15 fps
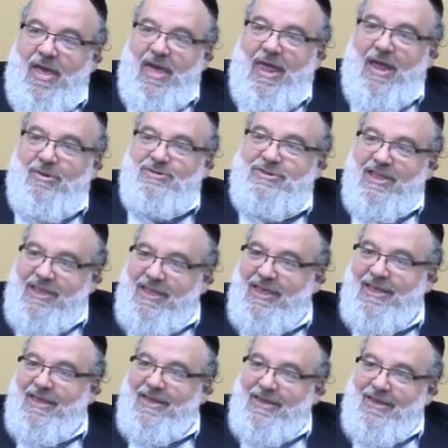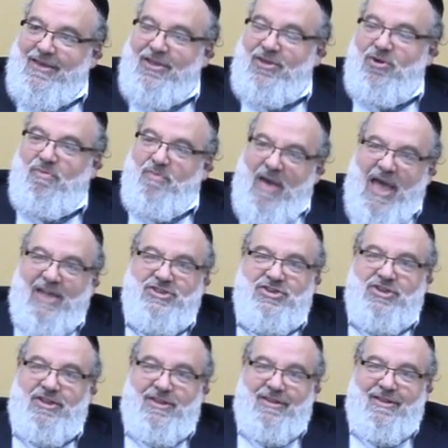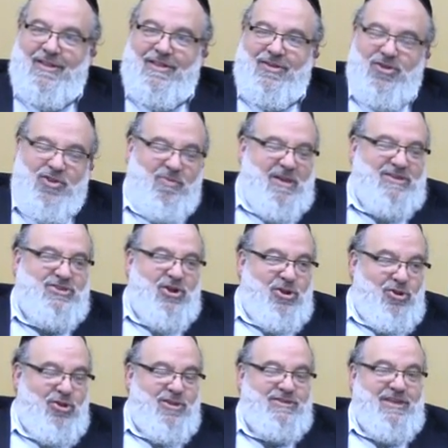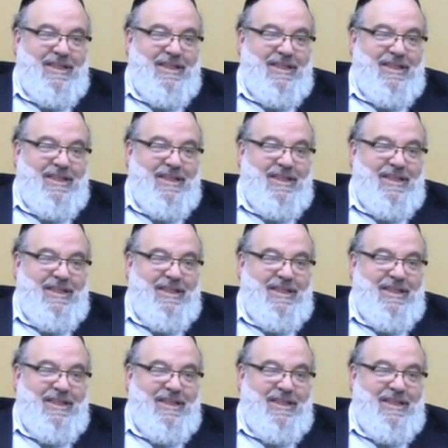And I was thinking, could you imagine? I turned to my son-in-law and